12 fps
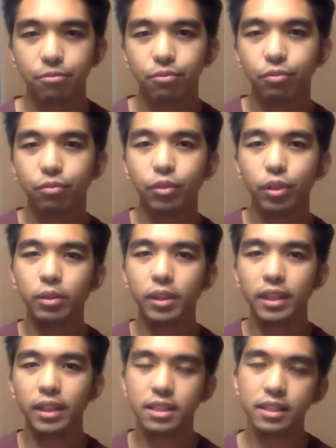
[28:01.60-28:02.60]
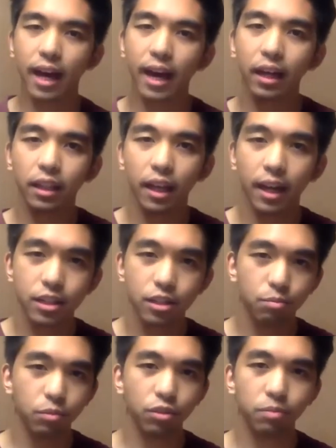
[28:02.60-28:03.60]
fluid,
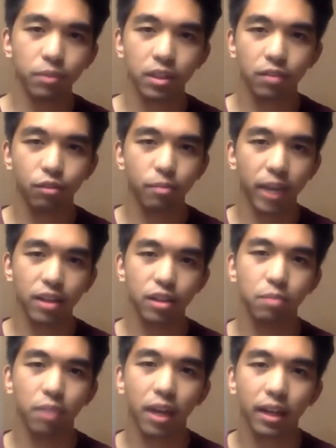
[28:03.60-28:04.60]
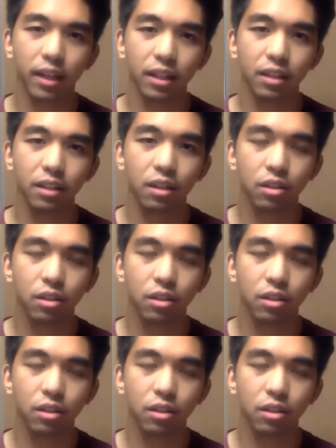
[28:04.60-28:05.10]
stylized movement of a man's body